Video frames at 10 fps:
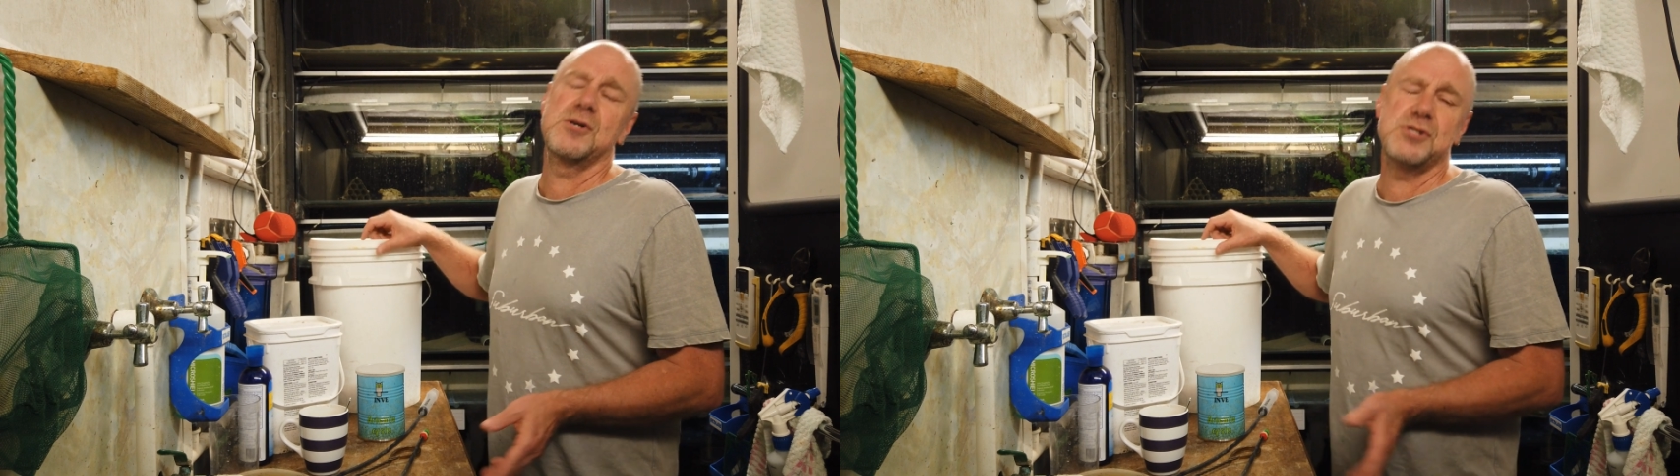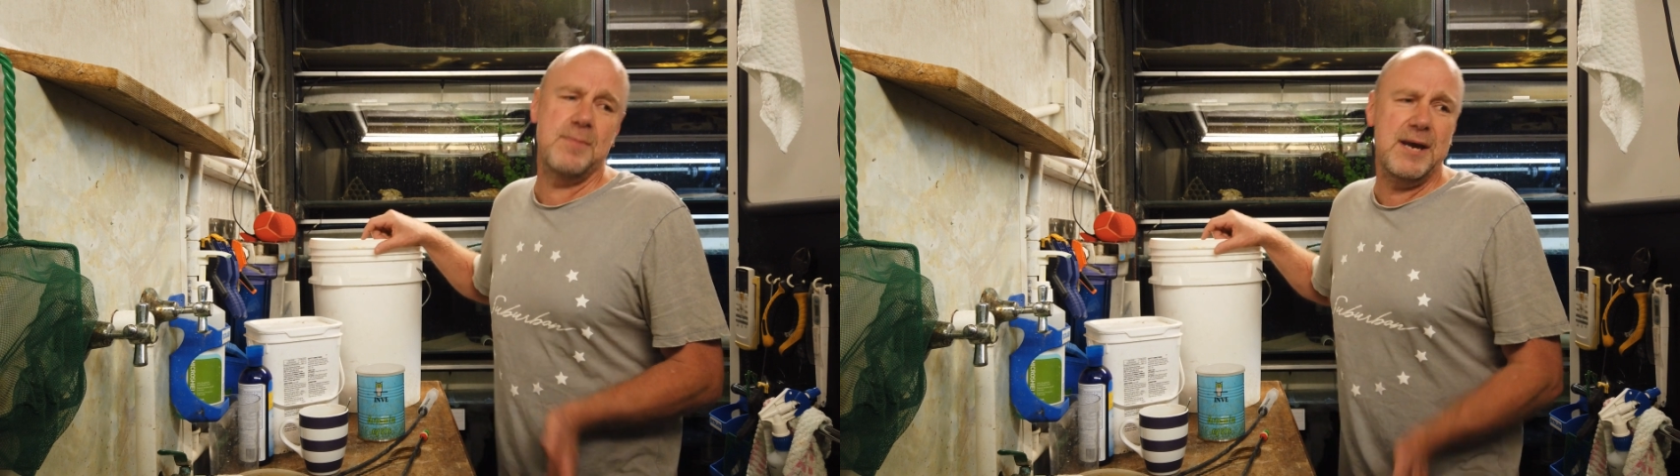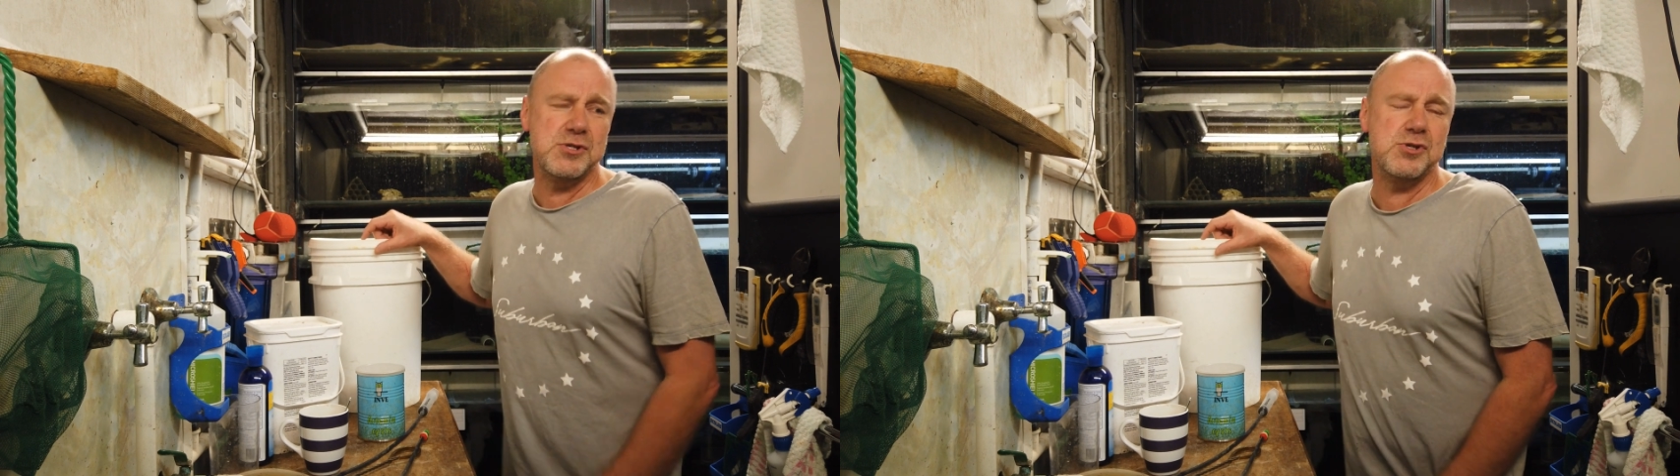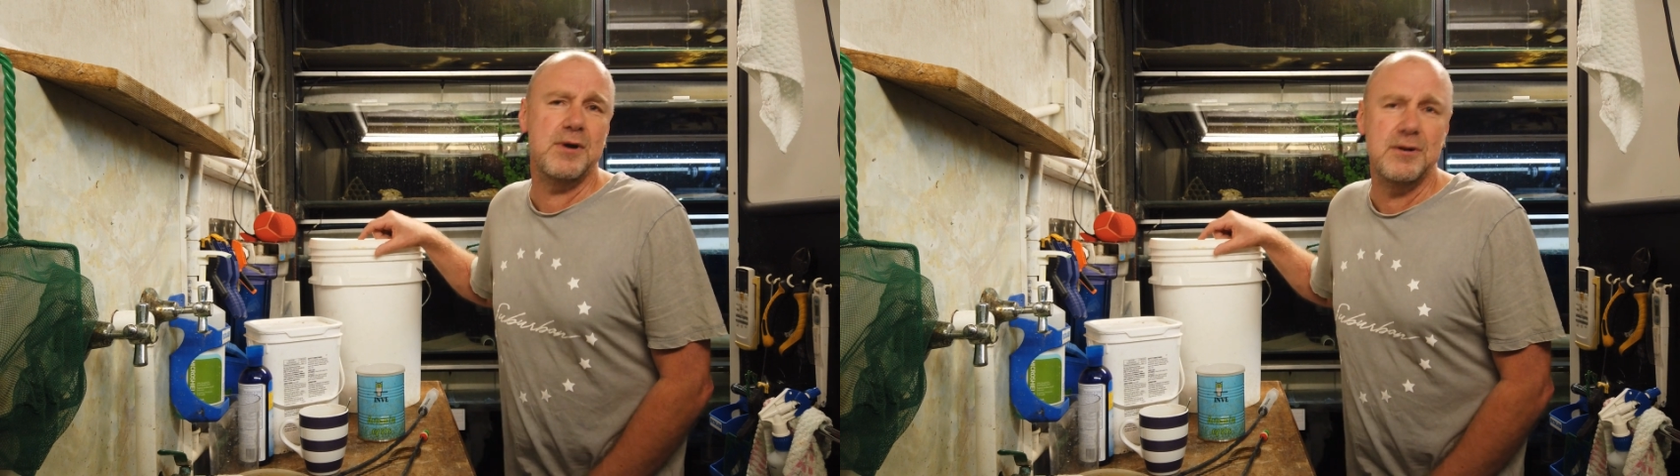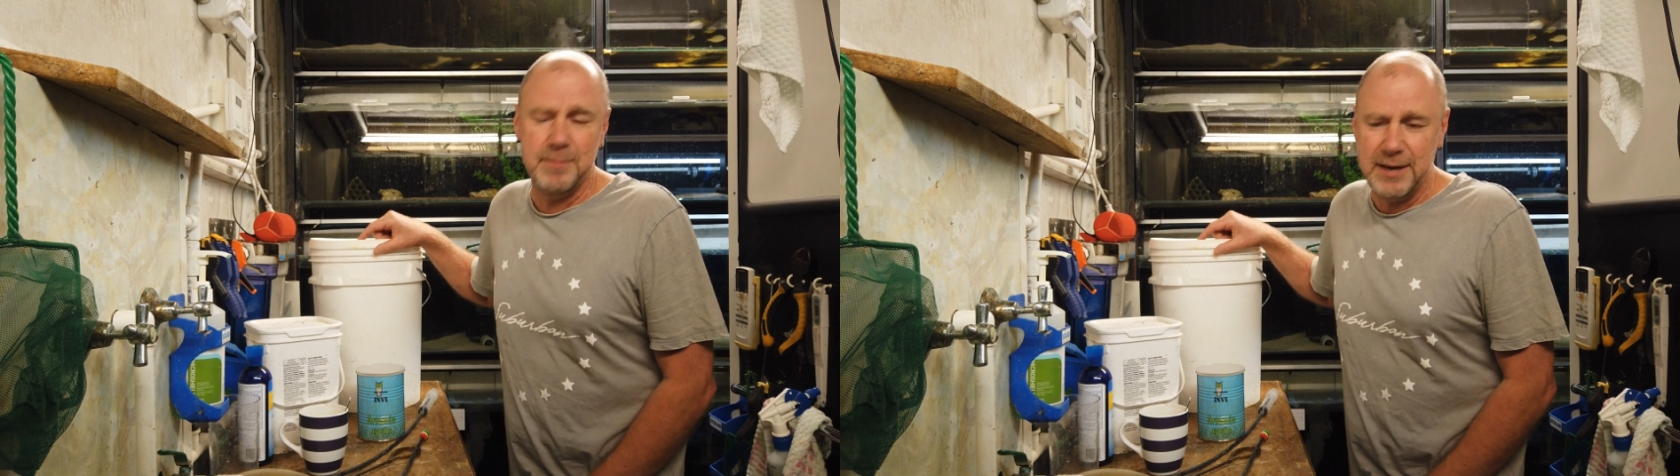cost you about
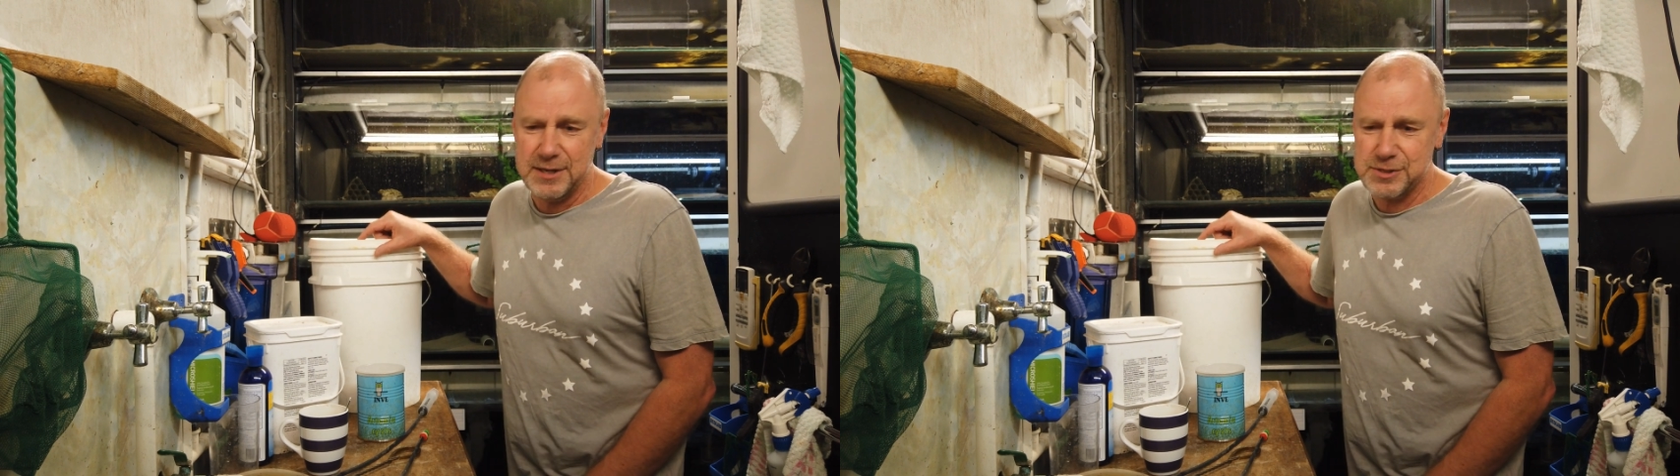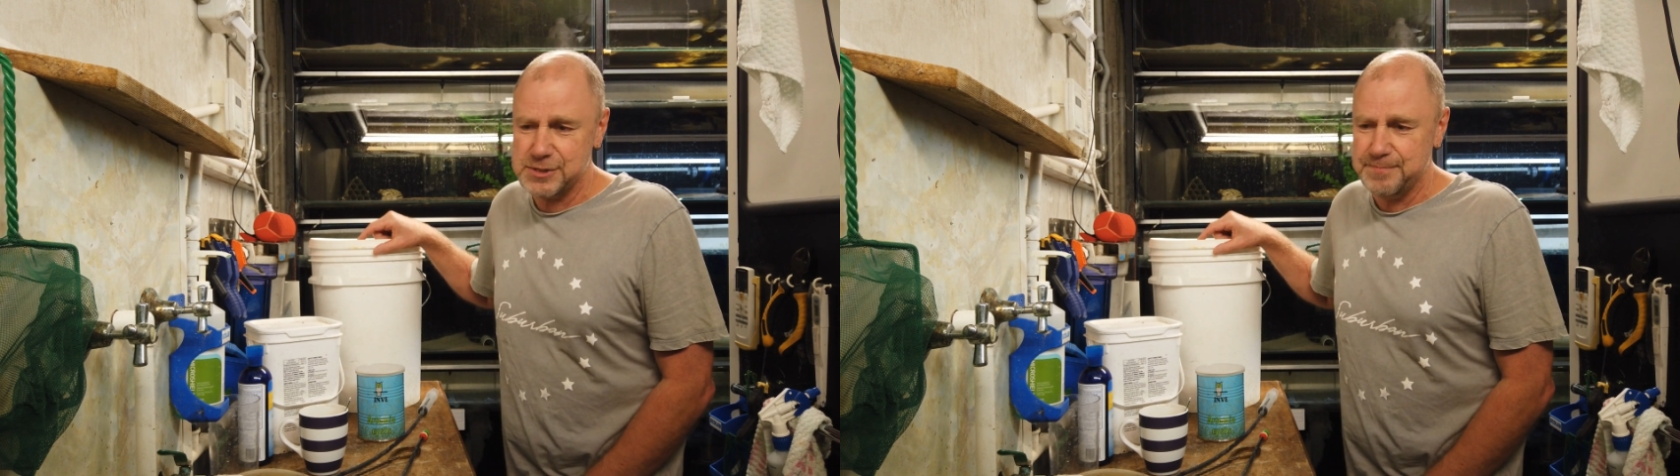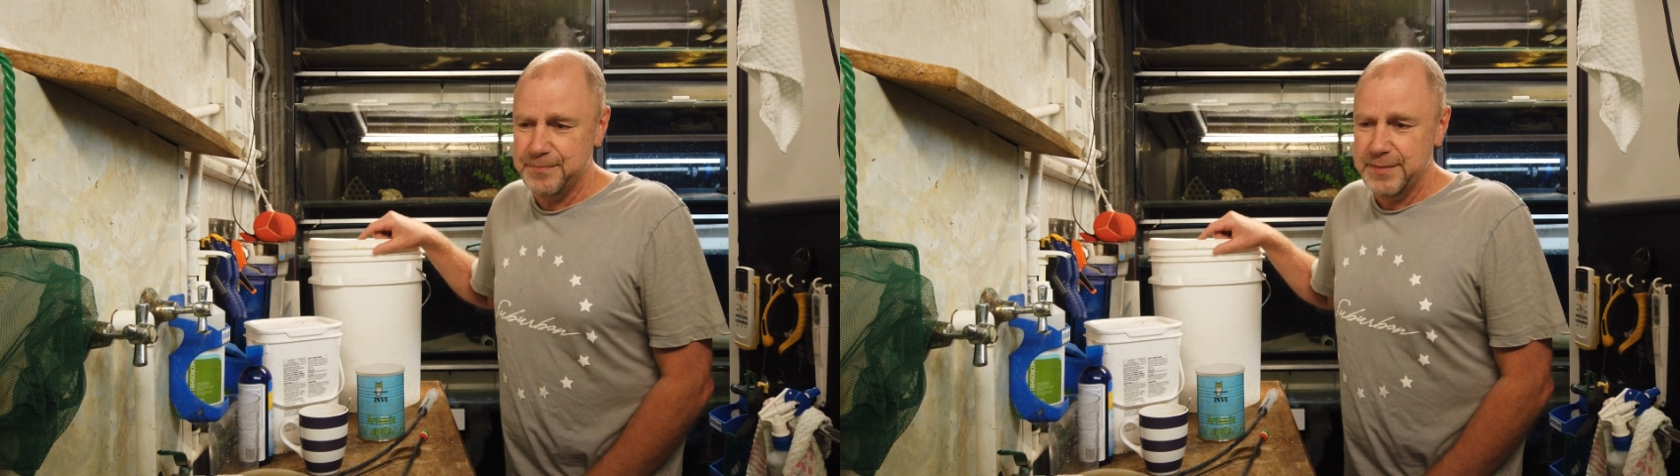$200.